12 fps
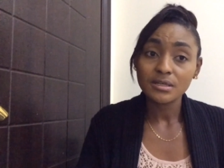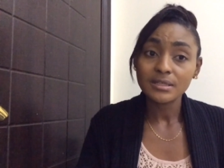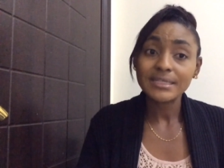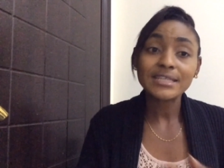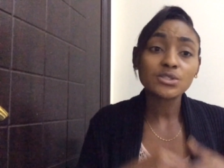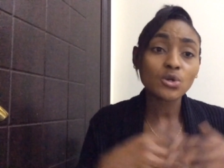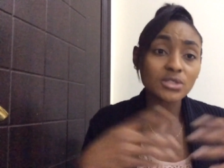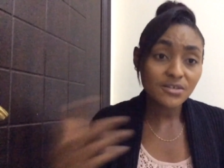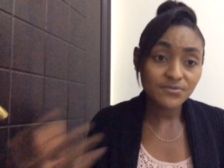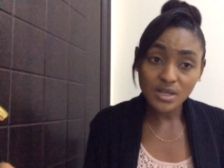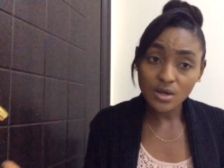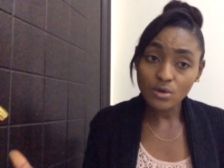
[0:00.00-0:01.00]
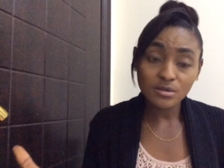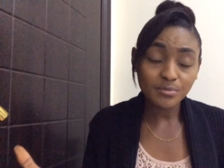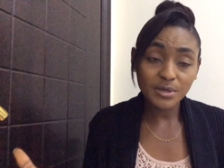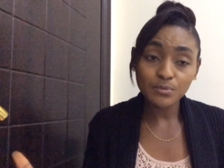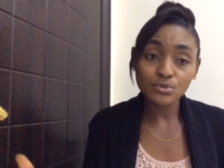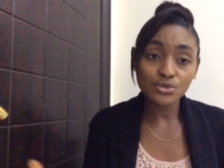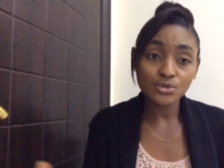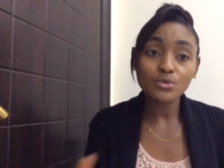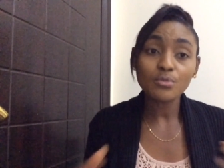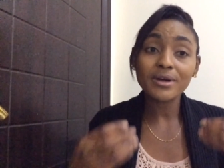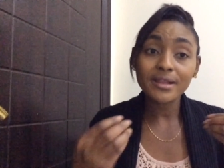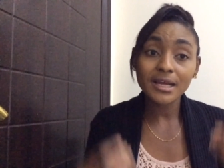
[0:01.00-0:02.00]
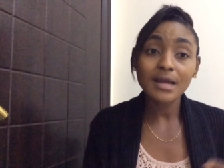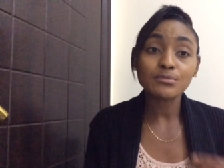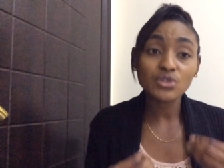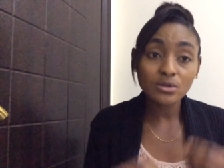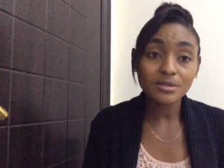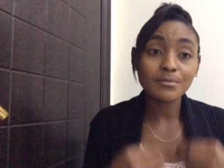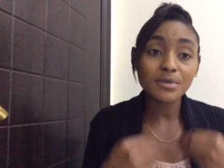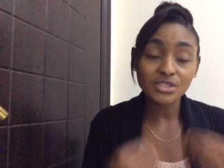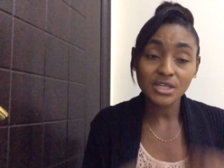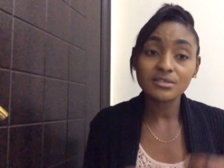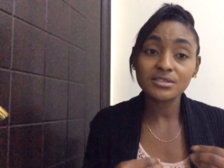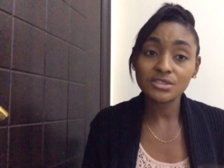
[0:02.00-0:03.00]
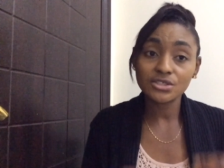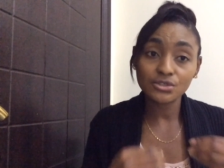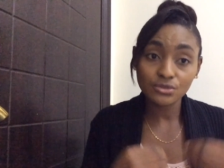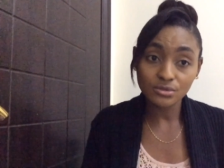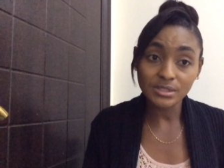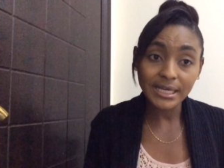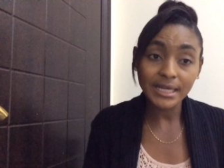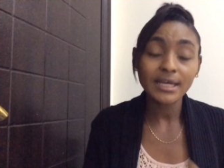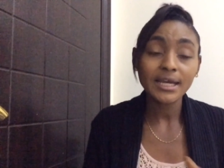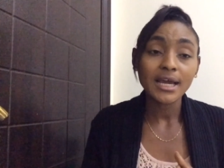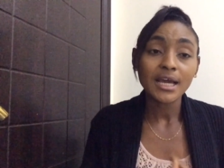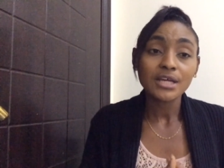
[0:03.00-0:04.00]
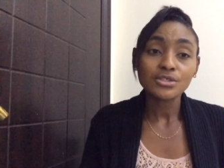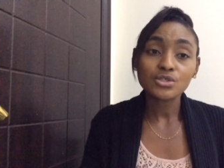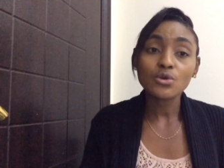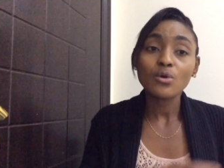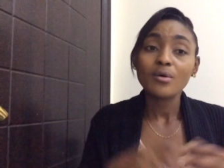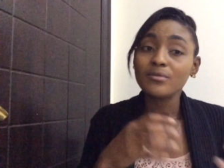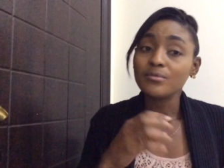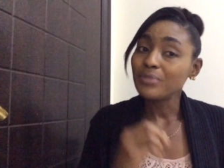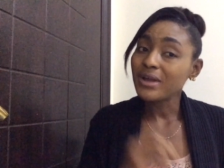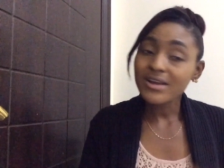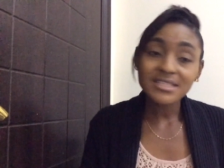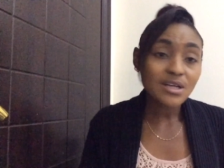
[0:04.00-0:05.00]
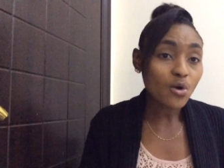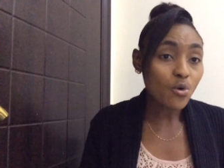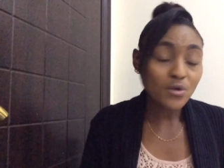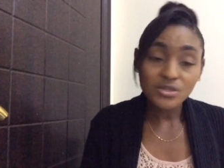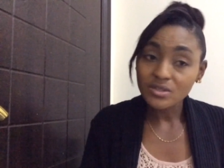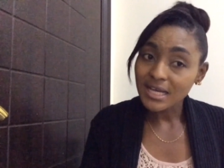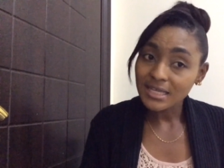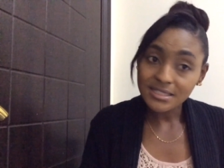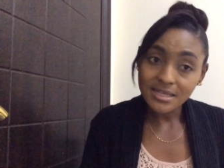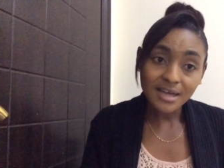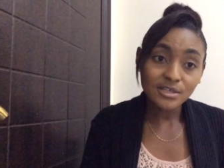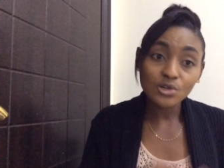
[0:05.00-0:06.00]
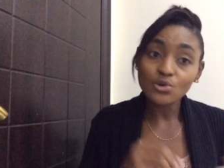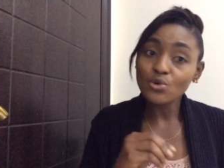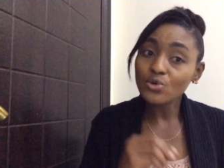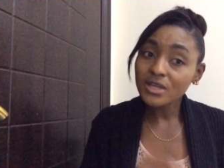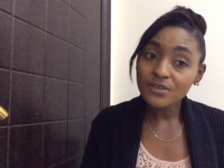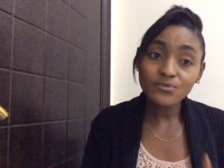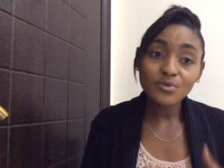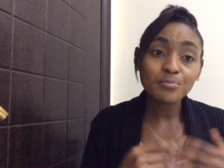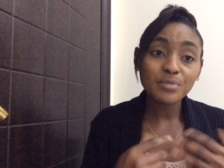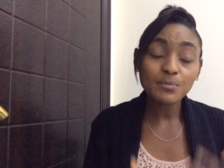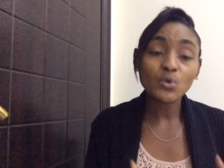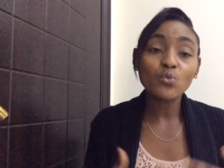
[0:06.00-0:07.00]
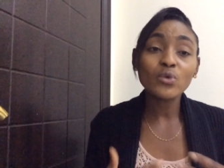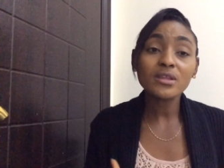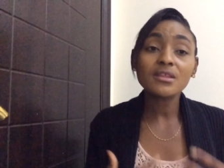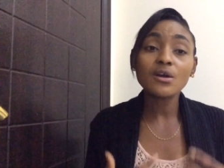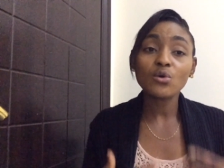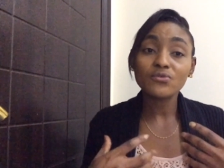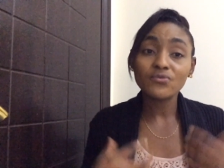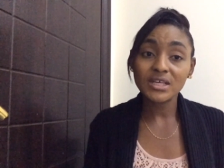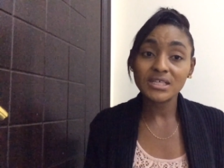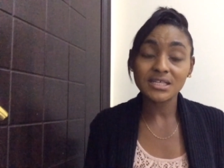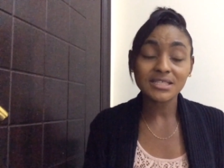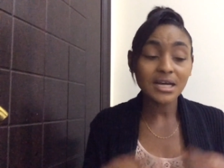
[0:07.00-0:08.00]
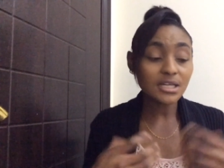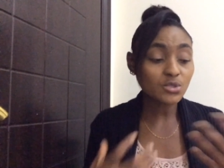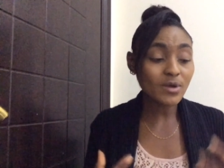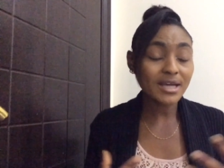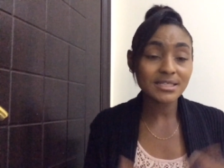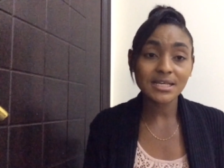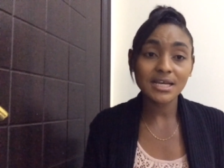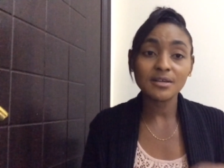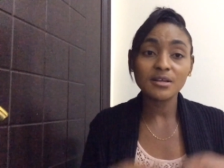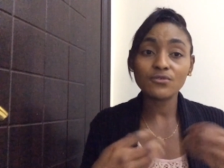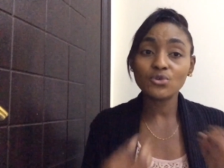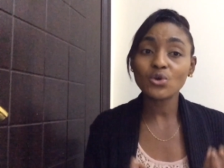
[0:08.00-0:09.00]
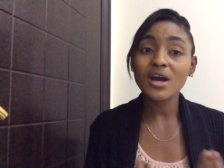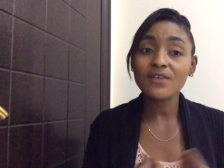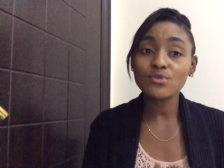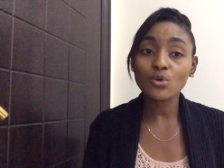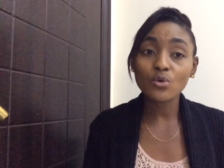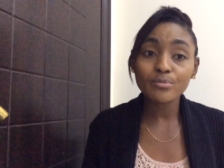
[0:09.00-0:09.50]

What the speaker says: They sort after other people too, but then I'm talking about shadow teachers today. So parents are always on that side looking for people with their own visas. That is why I said if you have your own